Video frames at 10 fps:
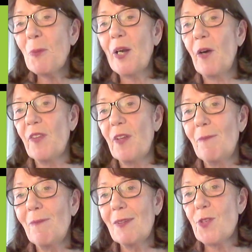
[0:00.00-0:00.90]
We got
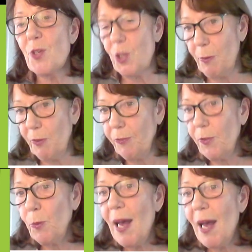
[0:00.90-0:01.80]
them suitable
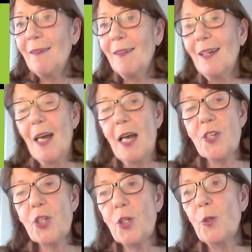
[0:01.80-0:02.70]
footwear
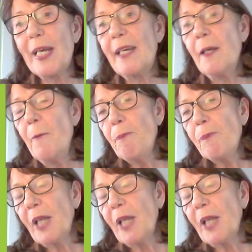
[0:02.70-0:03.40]
to go in.